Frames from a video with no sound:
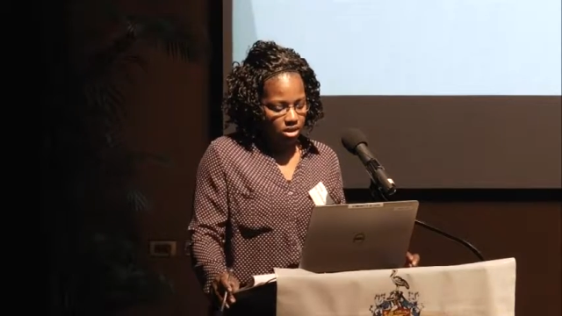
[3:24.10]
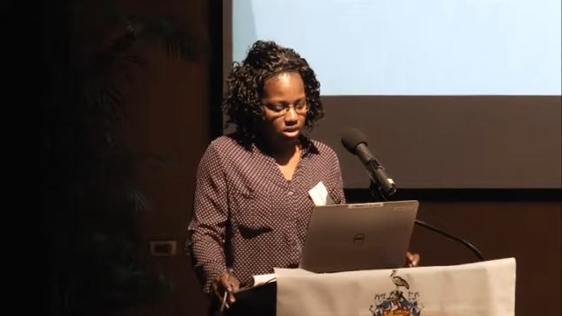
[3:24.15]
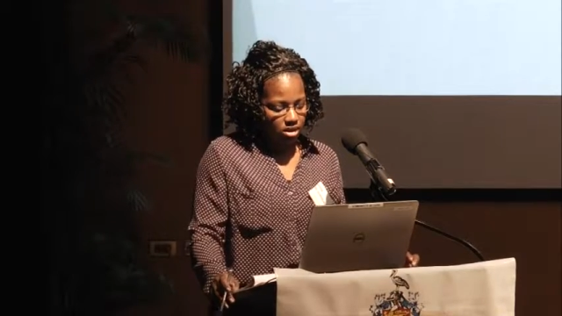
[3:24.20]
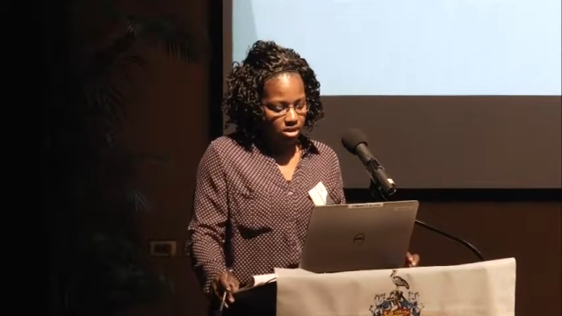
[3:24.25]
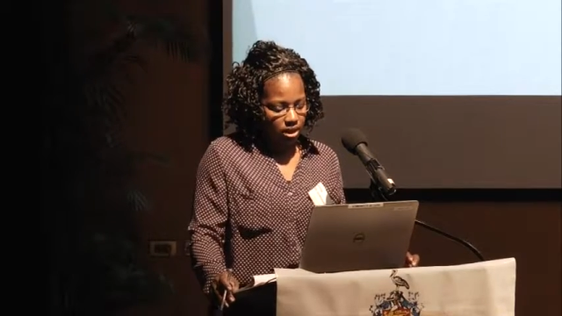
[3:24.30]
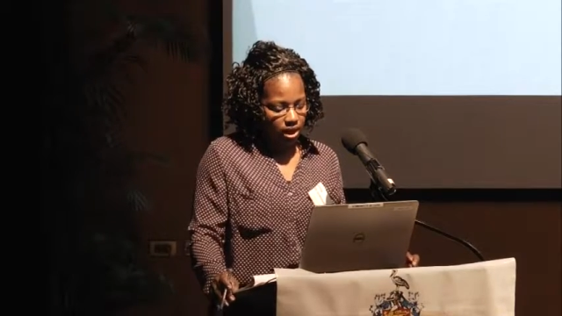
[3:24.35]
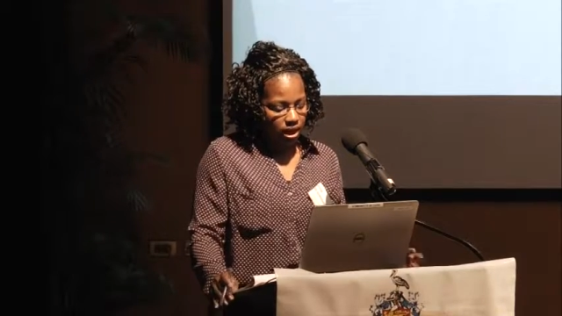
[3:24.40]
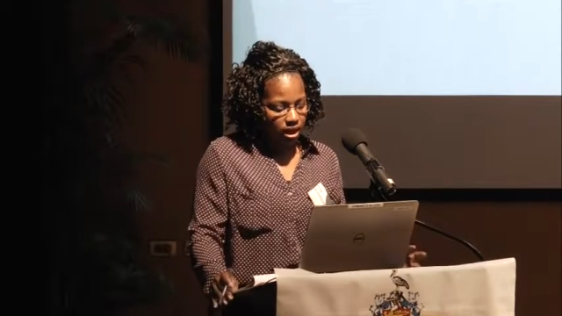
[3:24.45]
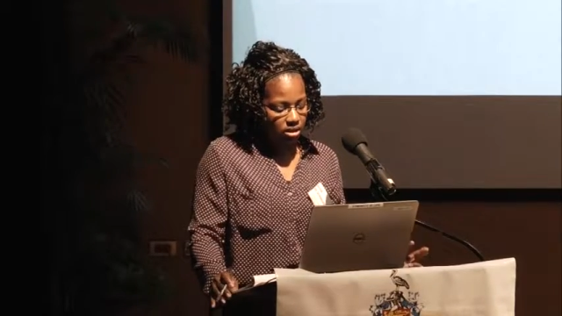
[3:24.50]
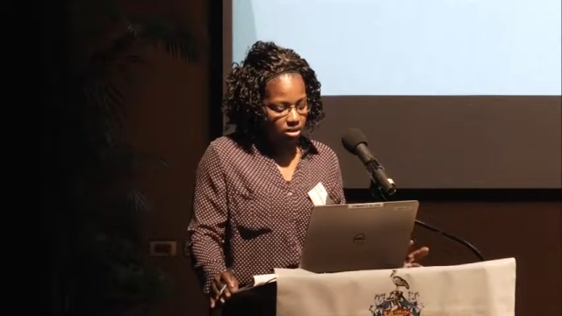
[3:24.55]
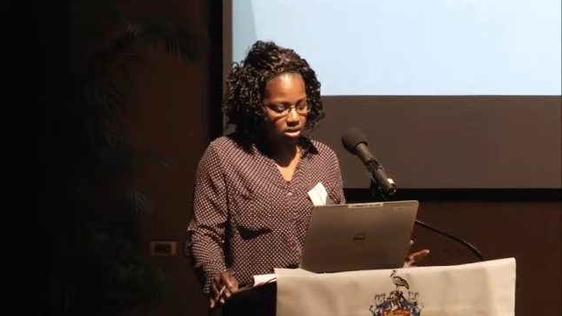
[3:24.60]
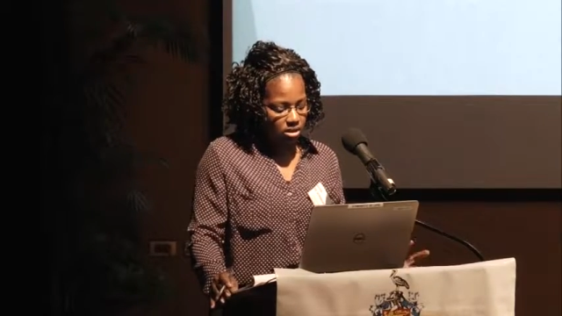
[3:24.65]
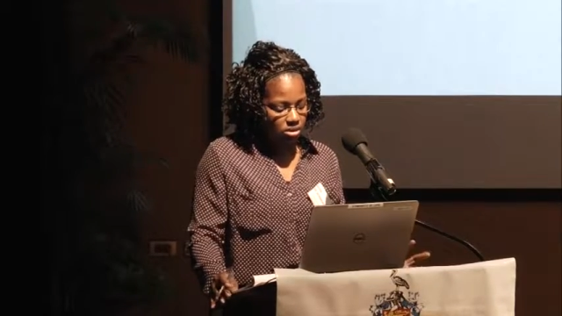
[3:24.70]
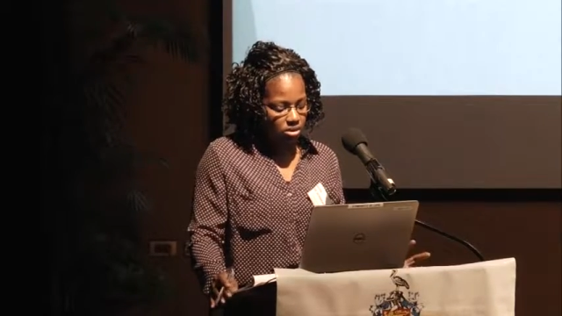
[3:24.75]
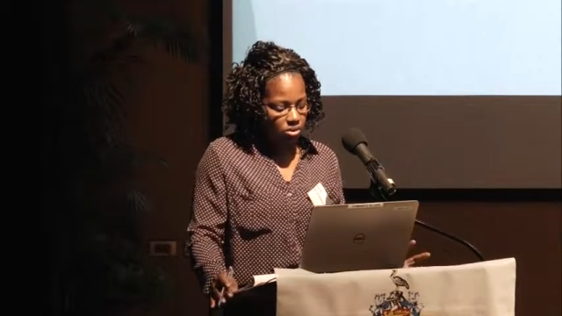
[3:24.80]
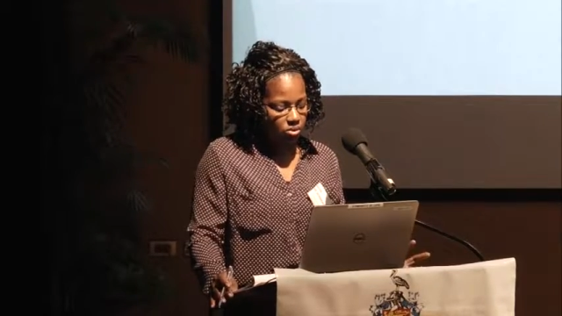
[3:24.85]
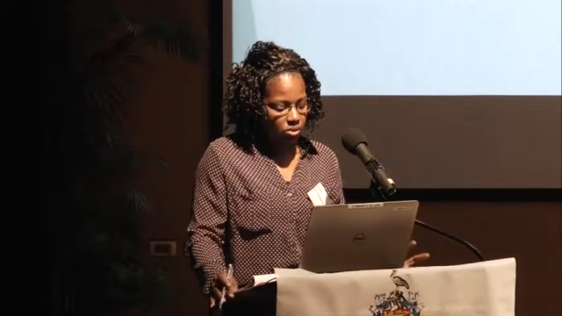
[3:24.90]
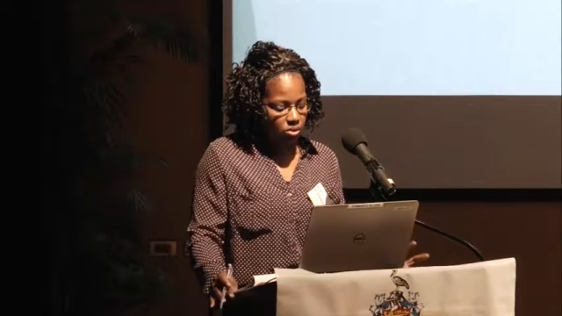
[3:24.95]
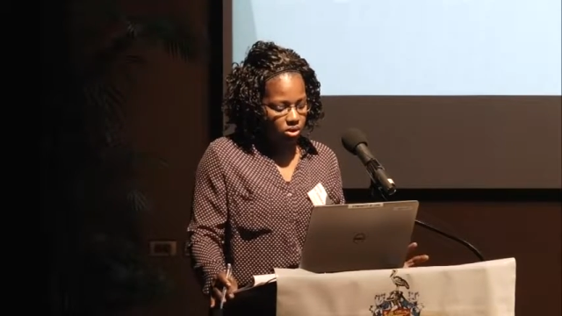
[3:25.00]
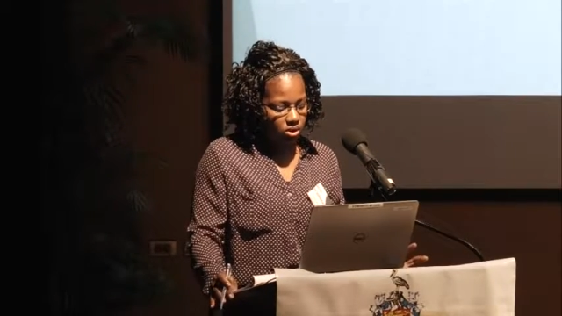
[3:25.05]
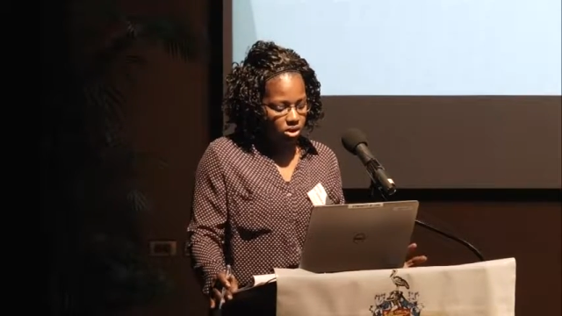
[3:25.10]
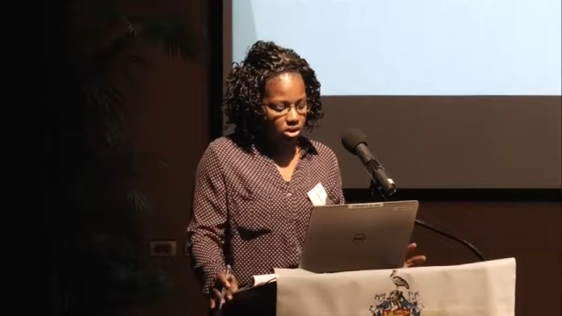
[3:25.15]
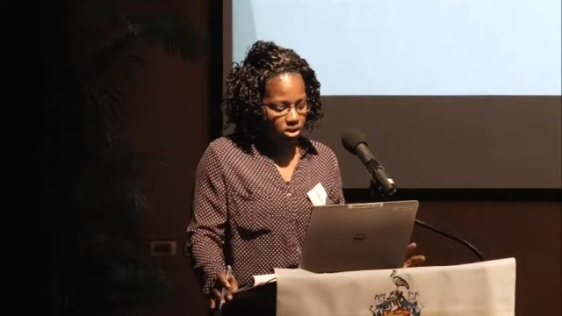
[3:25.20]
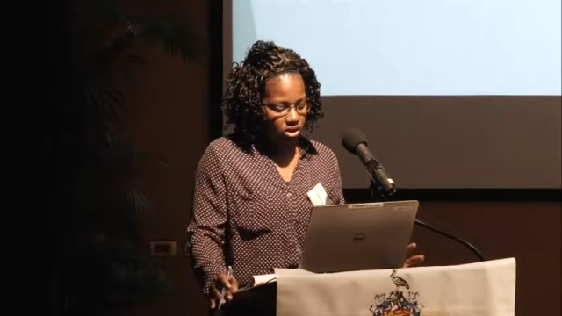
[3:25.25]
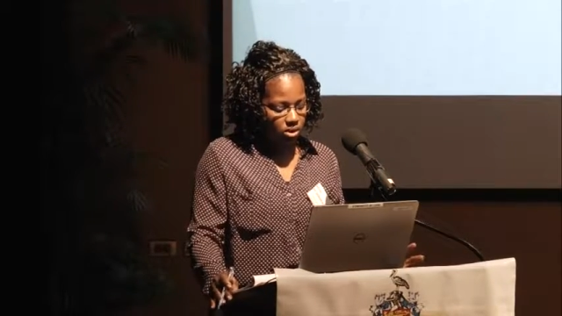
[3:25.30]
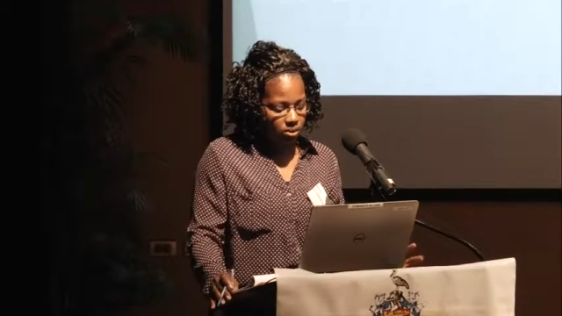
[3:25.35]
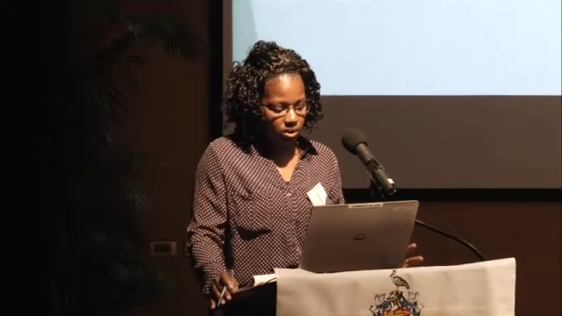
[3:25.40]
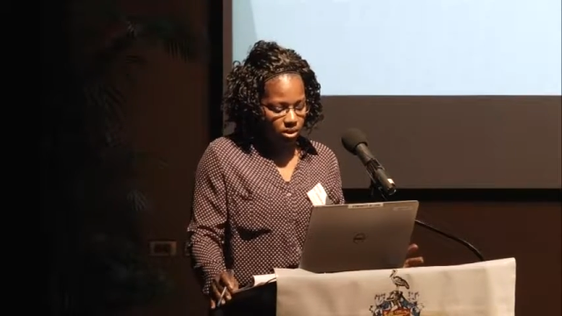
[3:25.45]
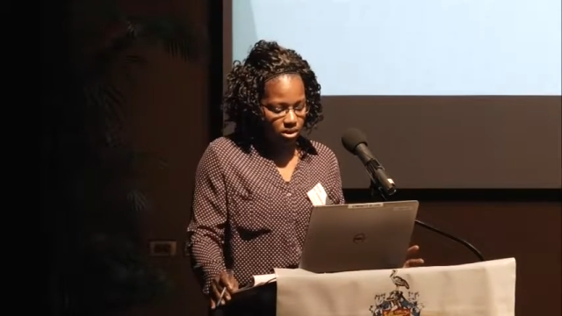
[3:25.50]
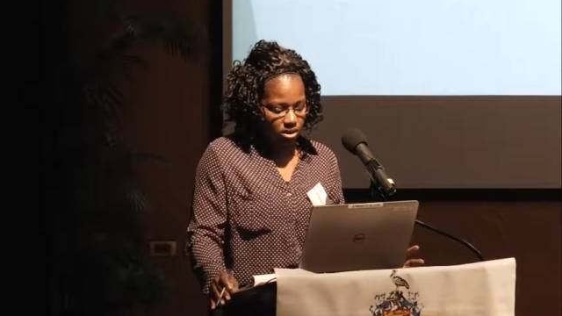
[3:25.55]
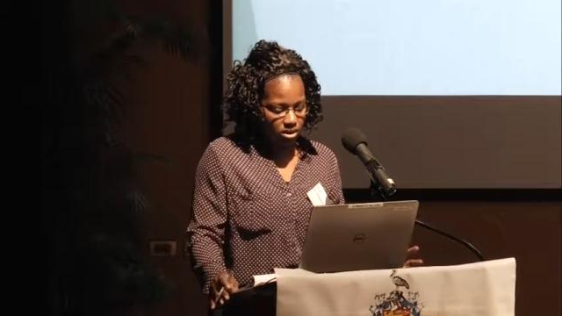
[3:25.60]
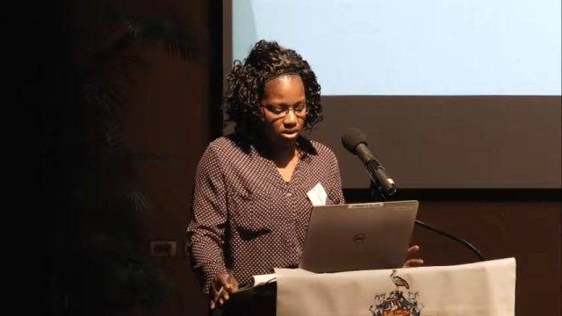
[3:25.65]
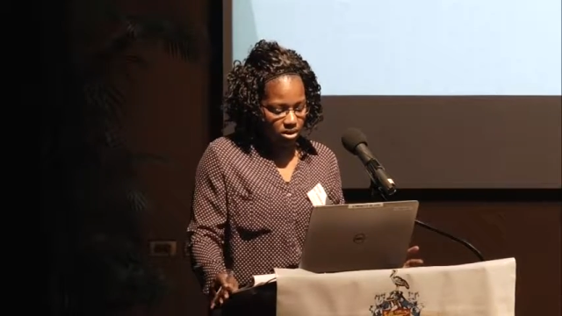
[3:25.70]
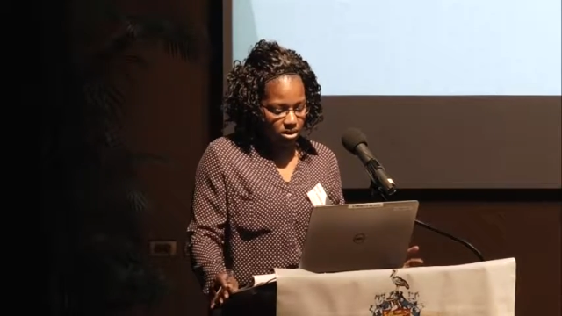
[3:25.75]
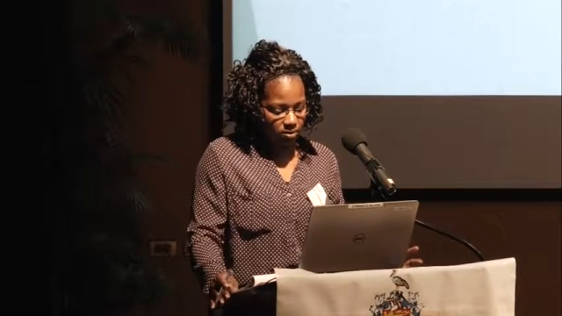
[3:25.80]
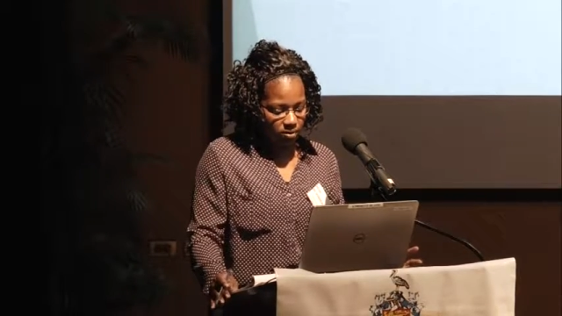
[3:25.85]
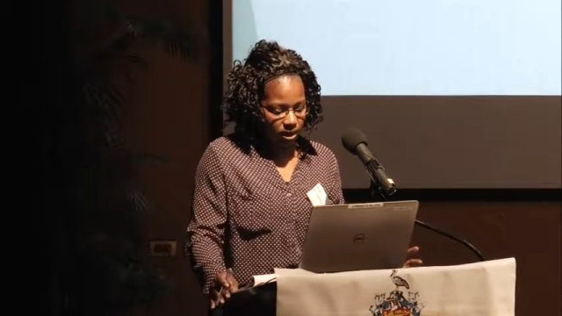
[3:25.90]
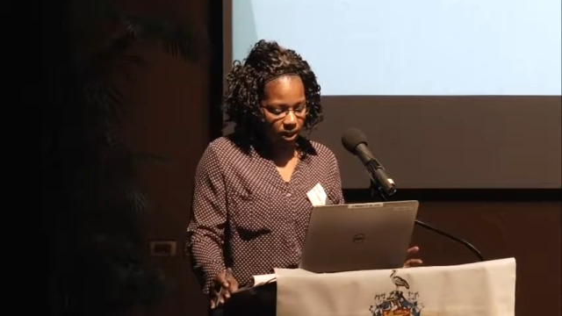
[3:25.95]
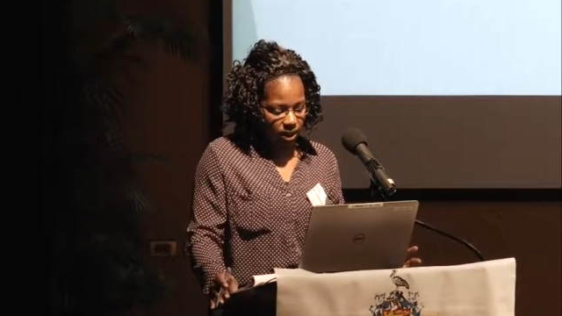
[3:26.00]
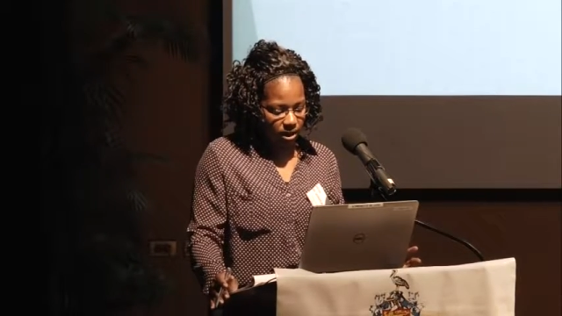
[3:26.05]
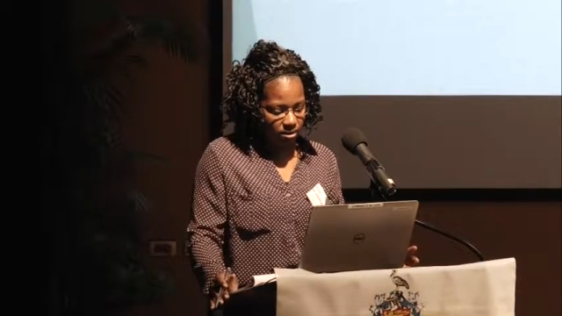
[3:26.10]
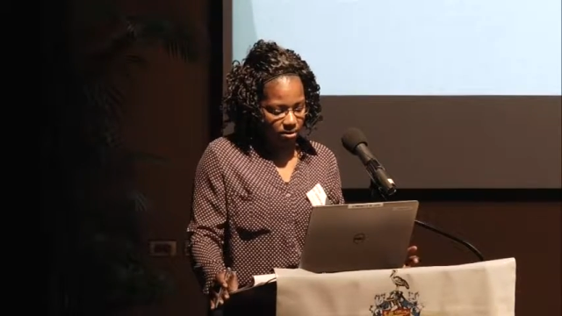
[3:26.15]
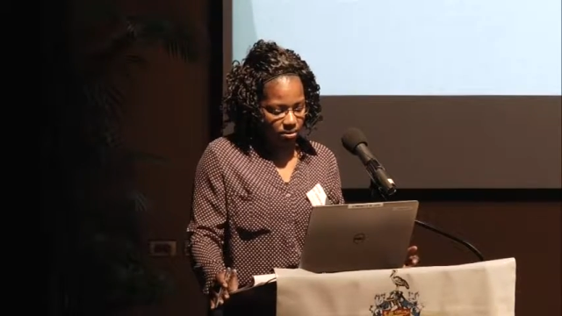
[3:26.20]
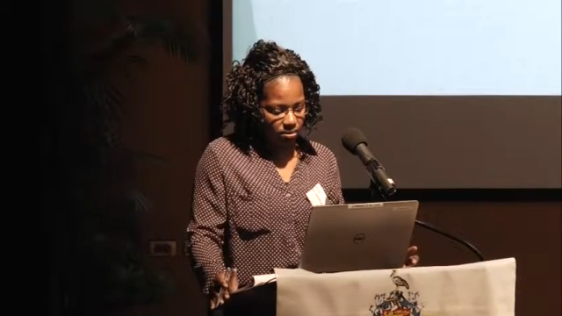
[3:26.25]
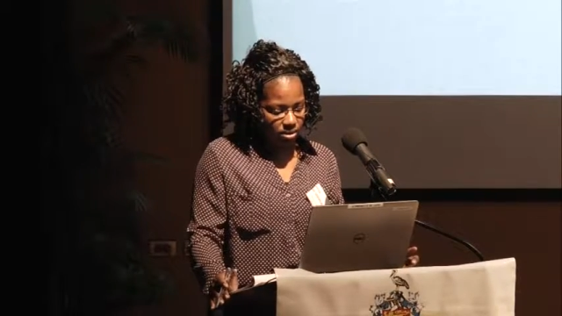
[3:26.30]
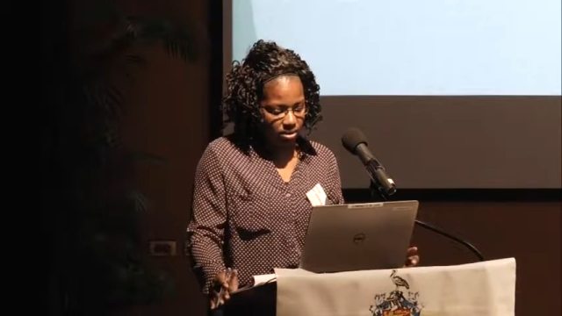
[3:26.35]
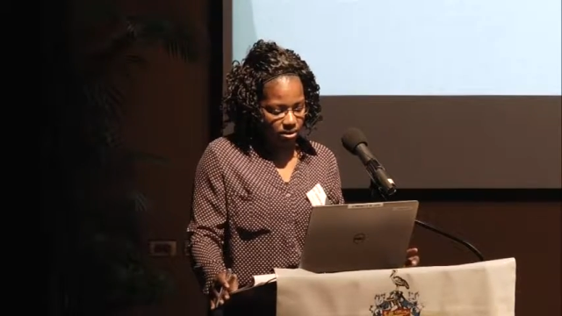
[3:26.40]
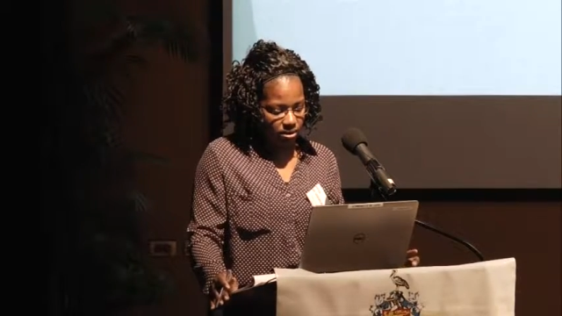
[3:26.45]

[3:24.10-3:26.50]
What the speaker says: the access to water and the quality of life,